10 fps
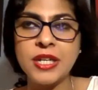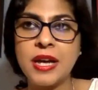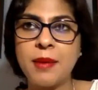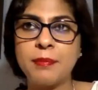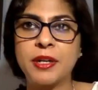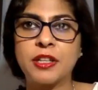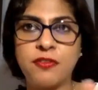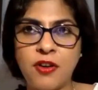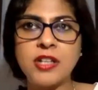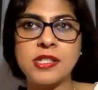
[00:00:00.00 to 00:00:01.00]
But the
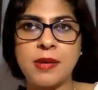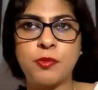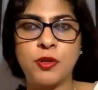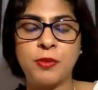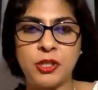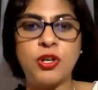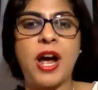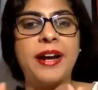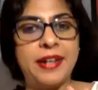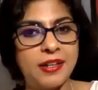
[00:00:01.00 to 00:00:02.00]
first step would be to
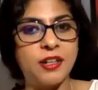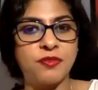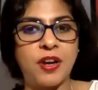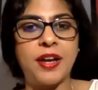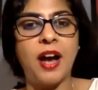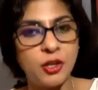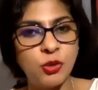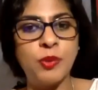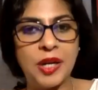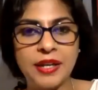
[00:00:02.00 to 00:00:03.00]
identify, are you
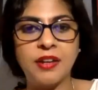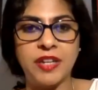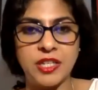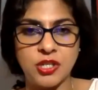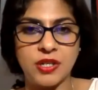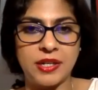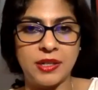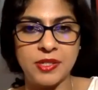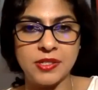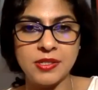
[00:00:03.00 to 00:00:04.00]
building a venture ready
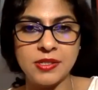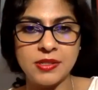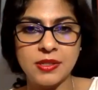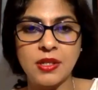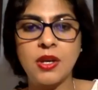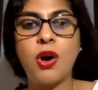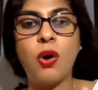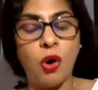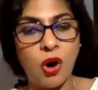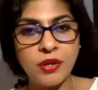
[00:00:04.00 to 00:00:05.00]
business,
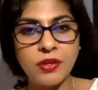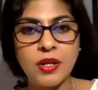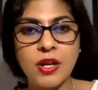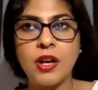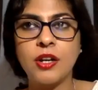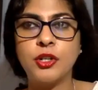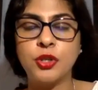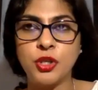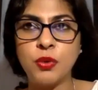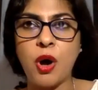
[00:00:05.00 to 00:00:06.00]
or do
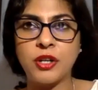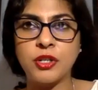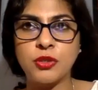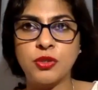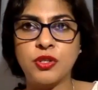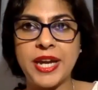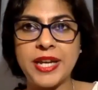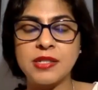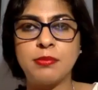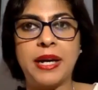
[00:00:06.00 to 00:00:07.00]
you want to raise
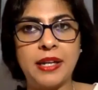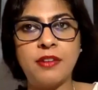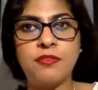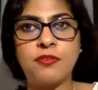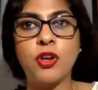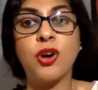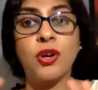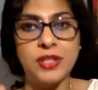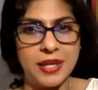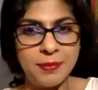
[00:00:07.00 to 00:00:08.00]
money for your
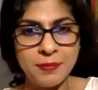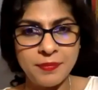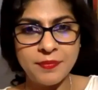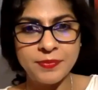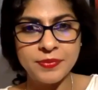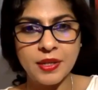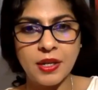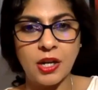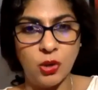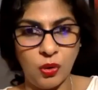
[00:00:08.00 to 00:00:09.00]
game
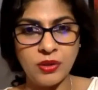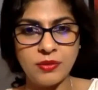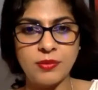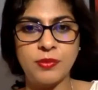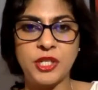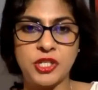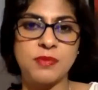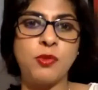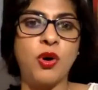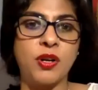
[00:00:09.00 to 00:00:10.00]
alone, which is
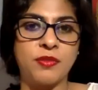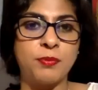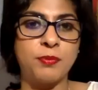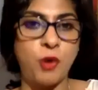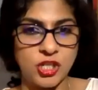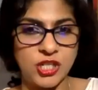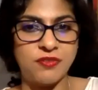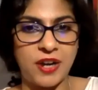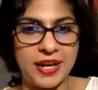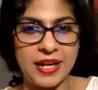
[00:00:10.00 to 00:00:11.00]
more project
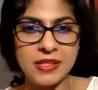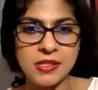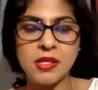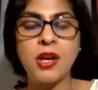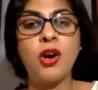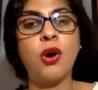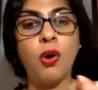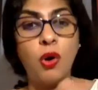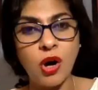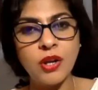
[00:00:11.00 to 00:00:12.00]
finance,
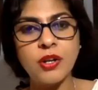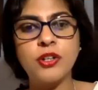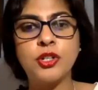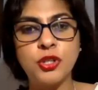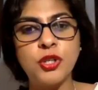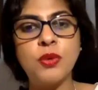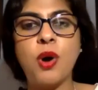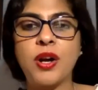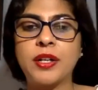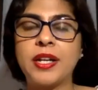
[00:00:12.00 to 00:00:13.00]
or do you
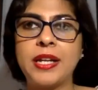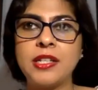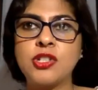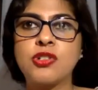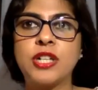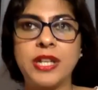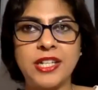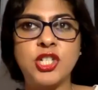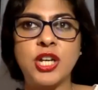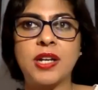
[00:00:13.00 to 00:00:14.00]
want a
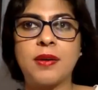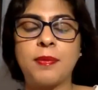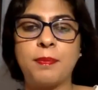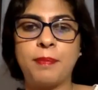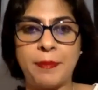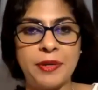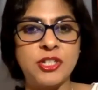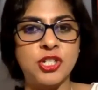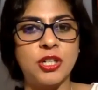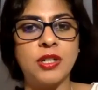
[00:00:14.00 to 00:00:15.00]
strategic
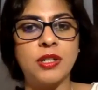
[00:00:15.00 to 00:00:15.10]
publisher